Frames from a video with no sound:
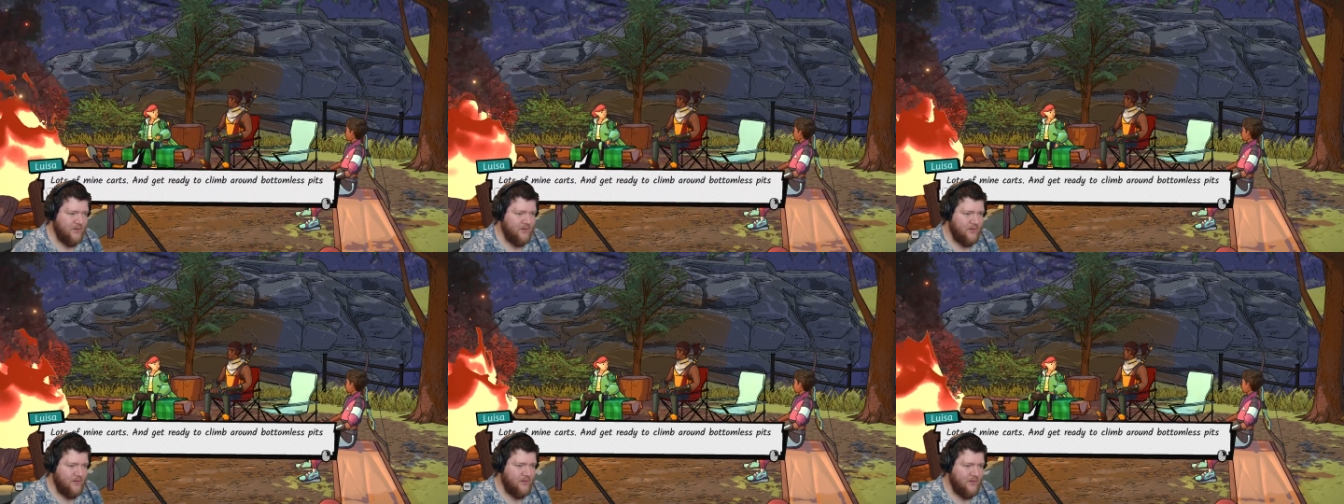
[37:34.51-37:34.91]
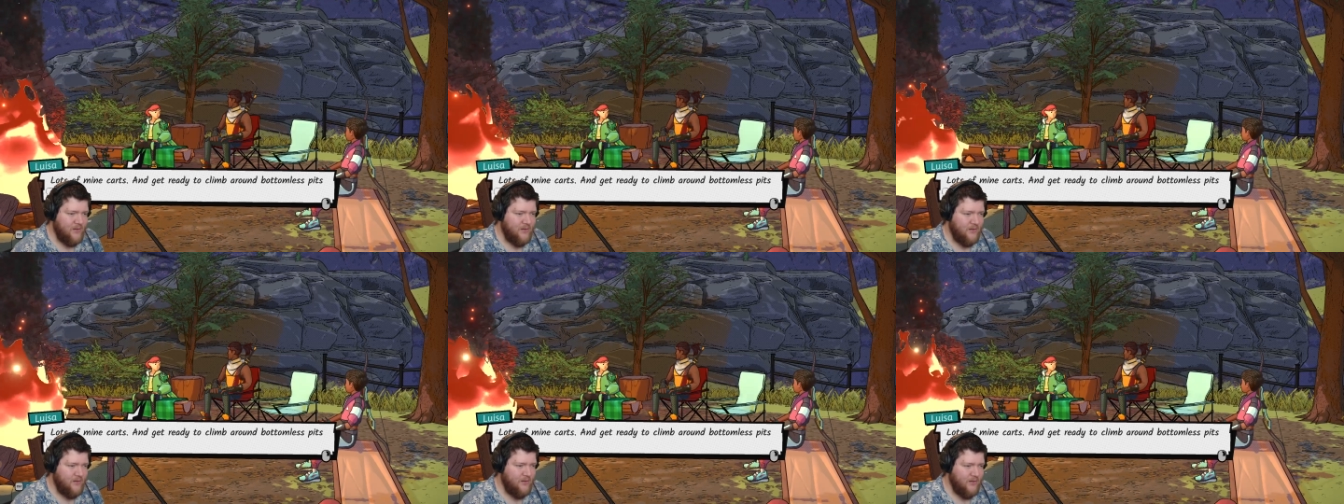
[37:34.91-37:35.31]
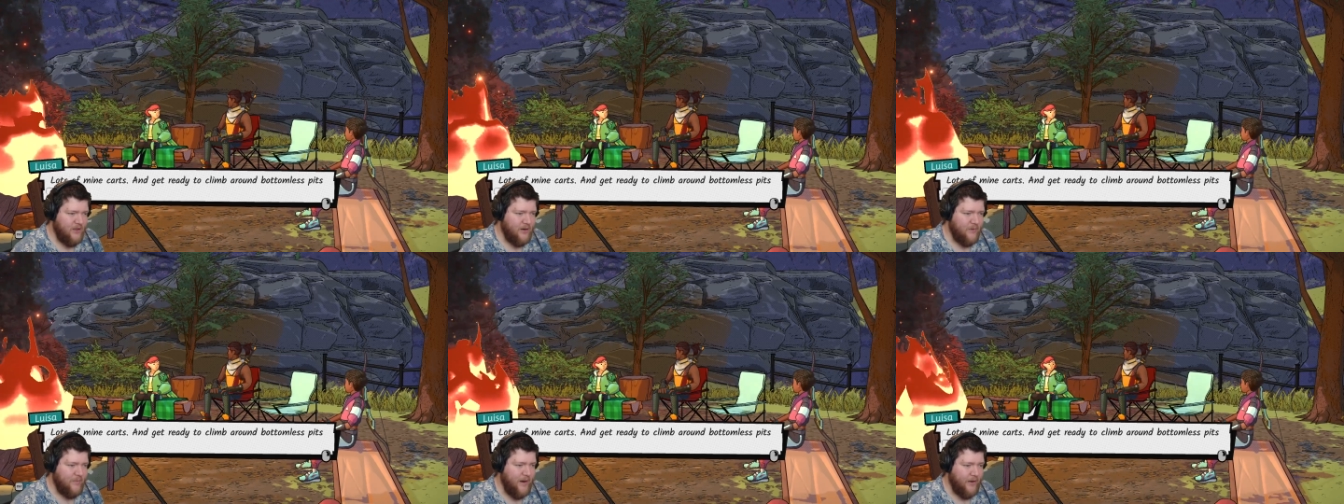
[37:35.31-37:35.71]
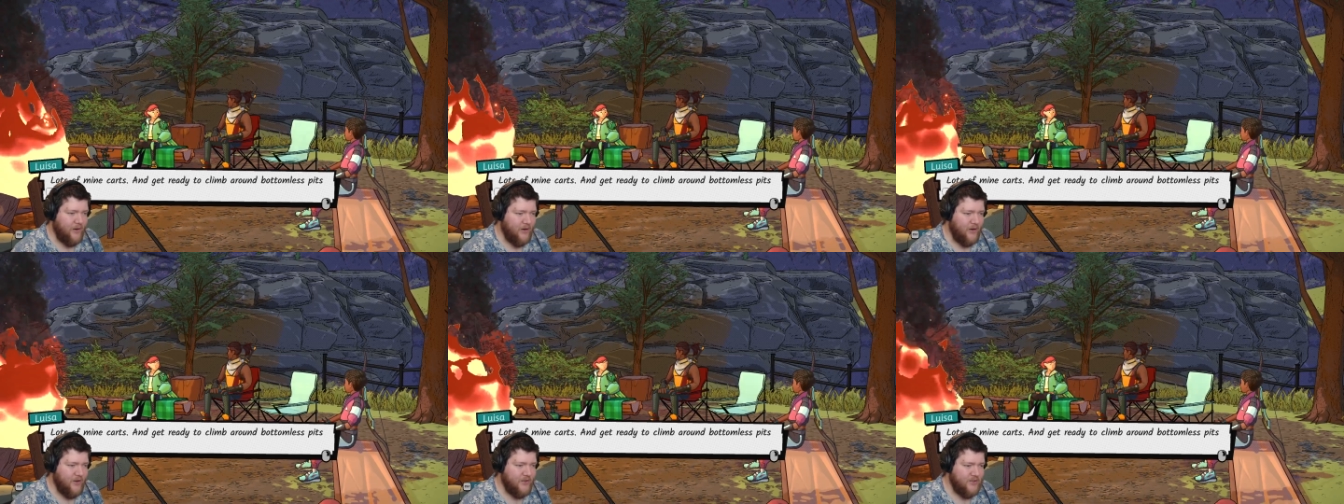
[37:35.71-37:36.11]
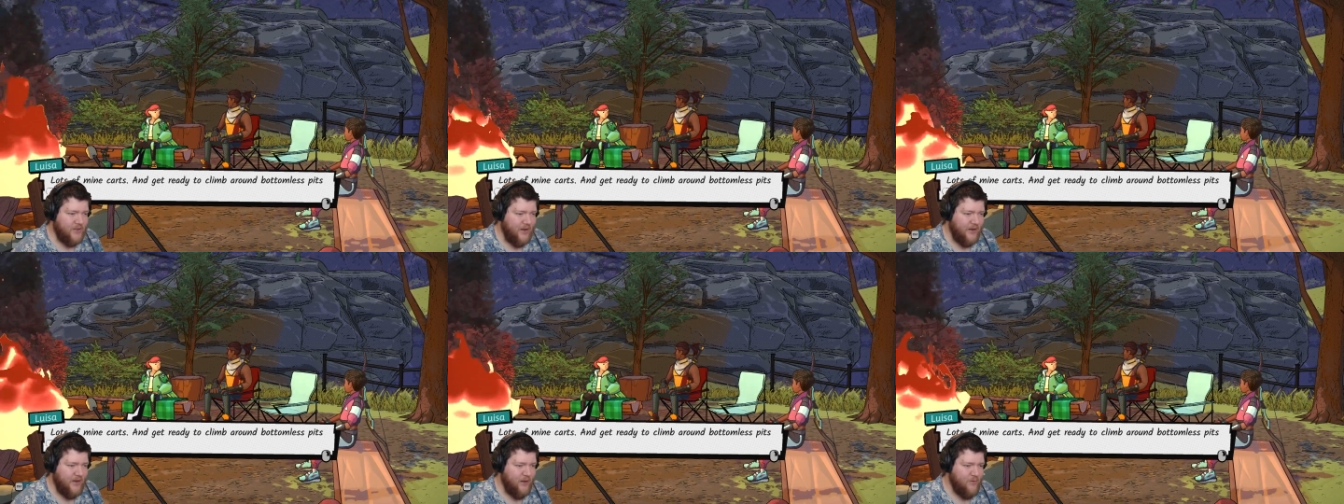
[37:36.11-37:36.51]
A lot of minecarts,
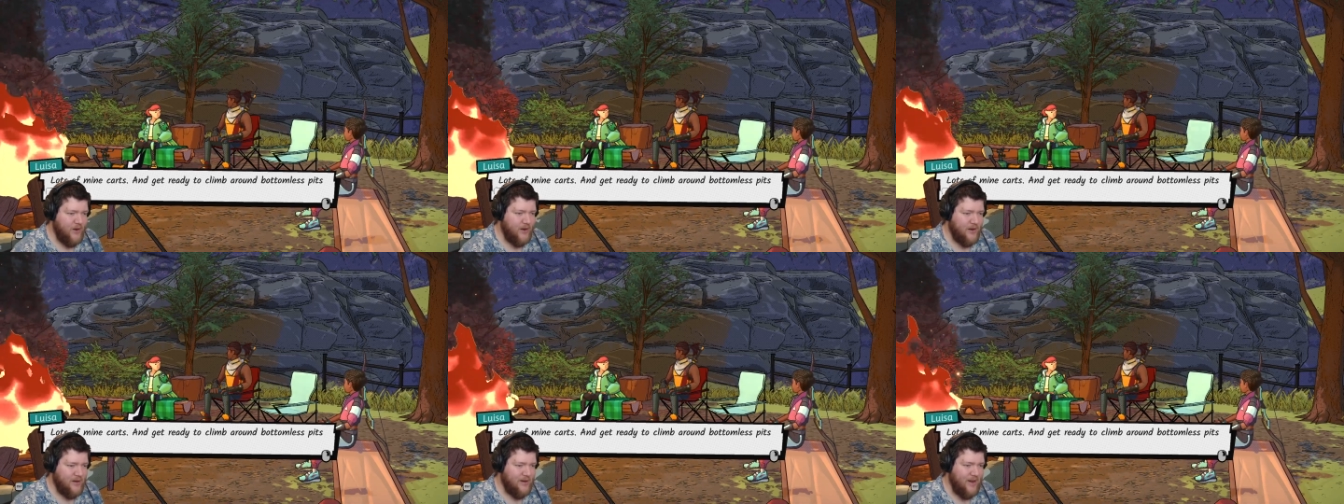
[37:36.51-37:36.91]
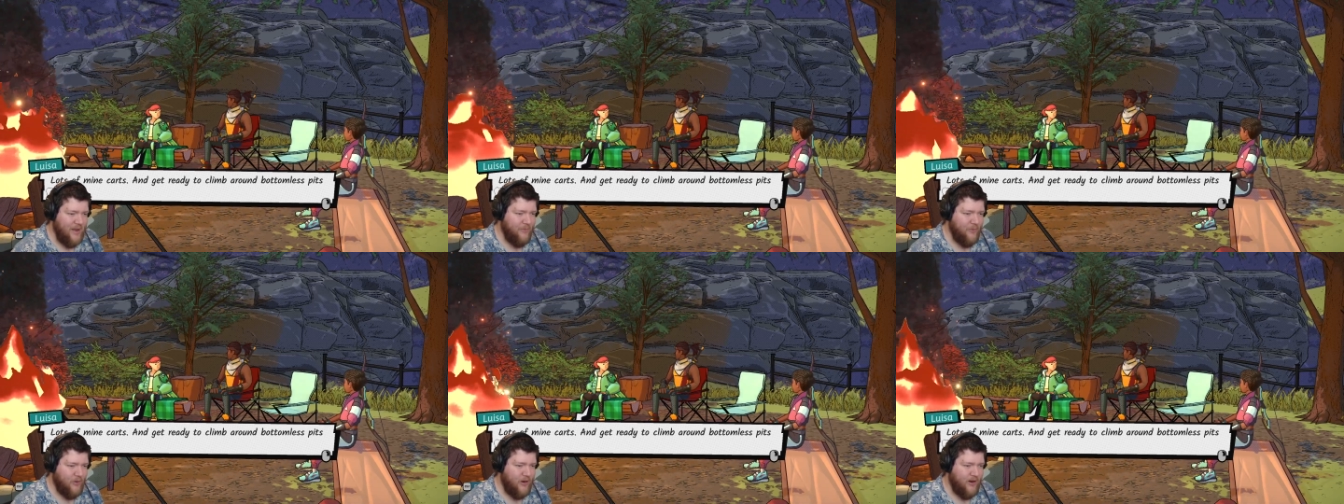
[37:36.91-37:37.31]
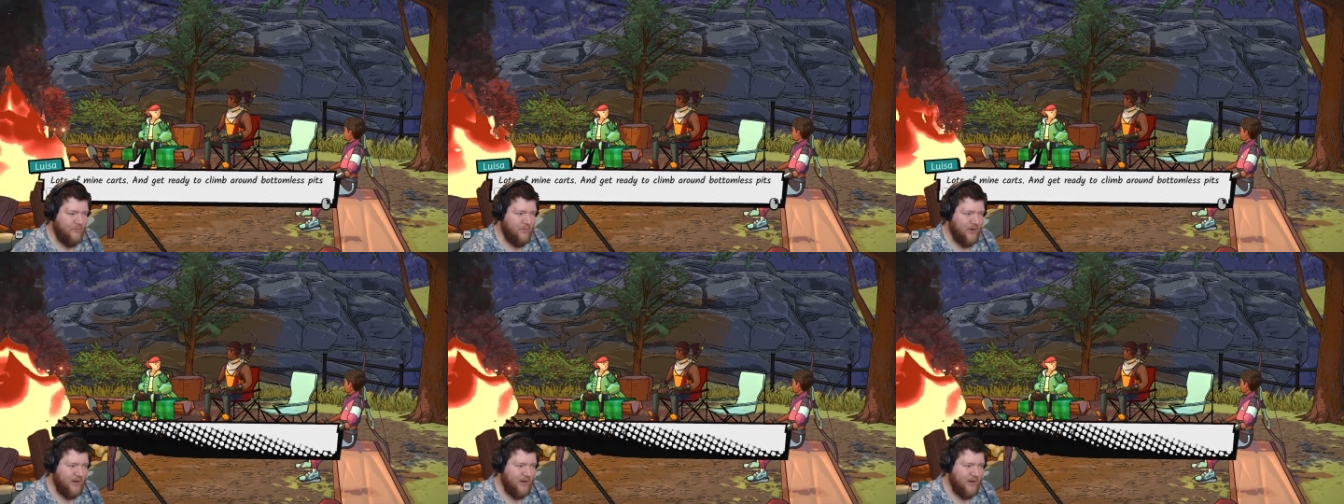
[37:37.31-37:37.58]
and get ready to climb around